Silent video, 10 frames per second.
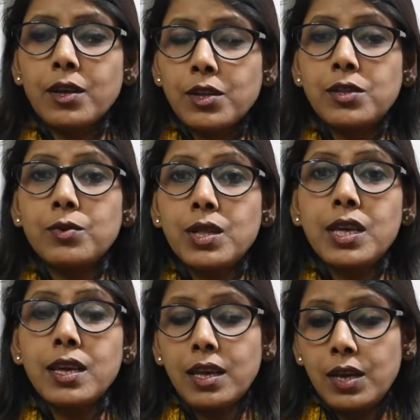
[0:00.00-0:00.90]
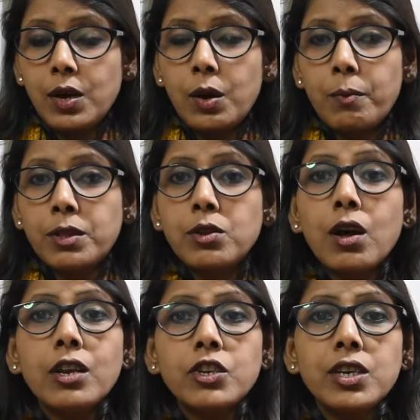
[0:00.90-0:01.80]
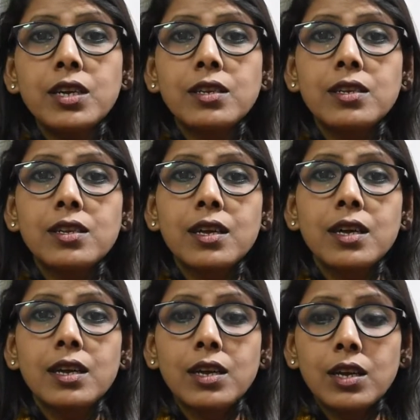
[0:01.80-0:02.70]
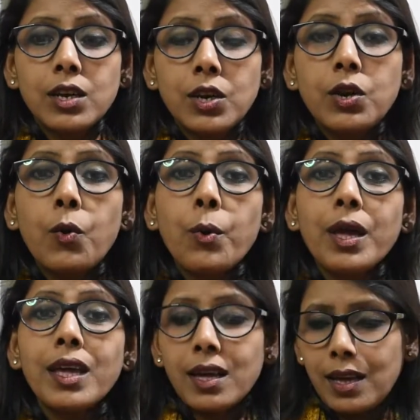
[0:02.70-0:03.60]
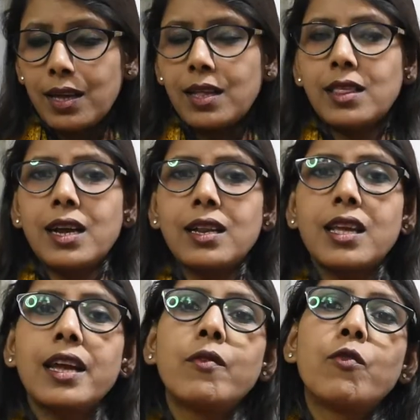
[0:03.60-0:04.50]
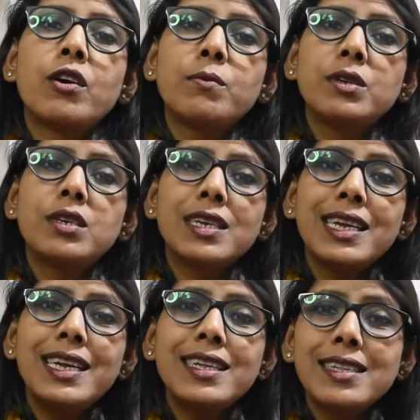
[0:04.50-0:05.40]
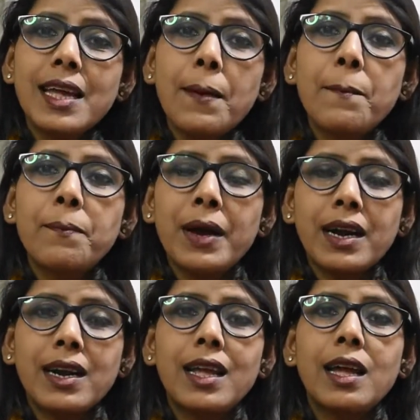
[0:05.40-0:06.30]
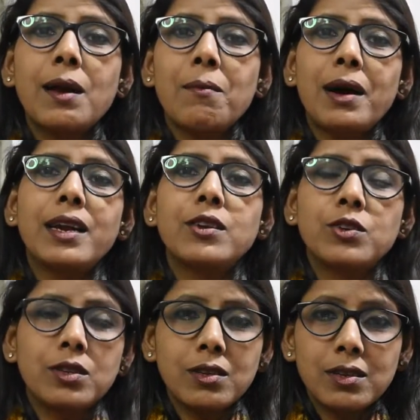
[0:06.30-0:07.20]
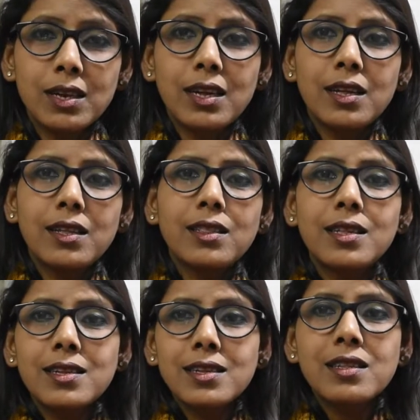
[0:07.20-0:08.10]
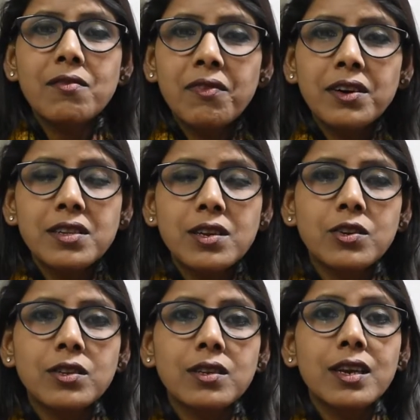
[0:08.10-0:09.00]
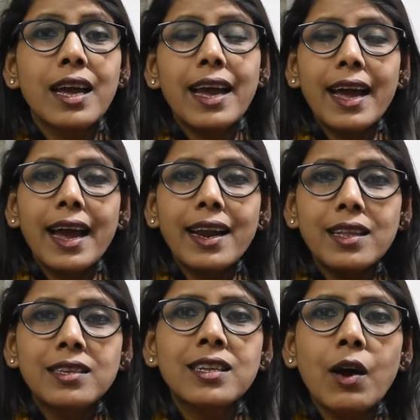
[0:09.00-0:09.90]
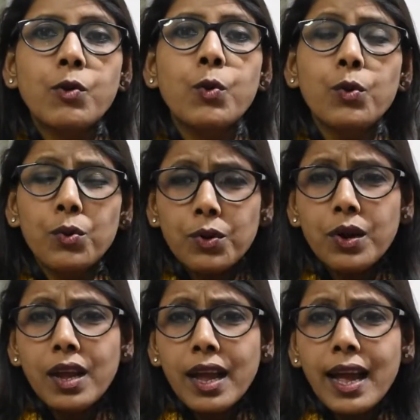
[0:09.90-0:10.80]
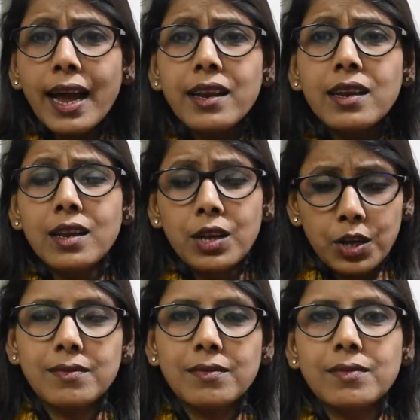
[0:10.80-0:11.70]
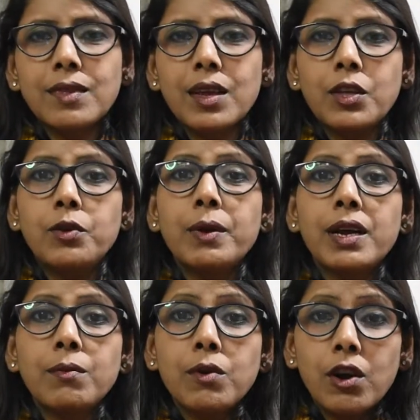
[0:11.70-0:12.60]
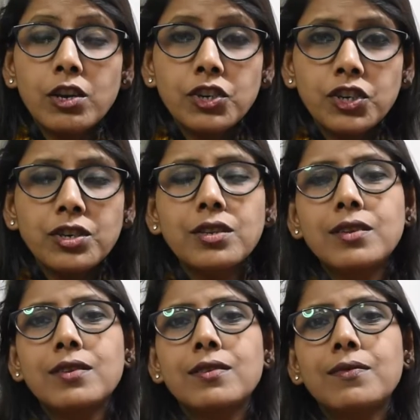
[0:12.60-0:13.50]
So the methodology is knowing that the environment is impacting my decision. This is the first decision, and this is how you handle. You become conscious.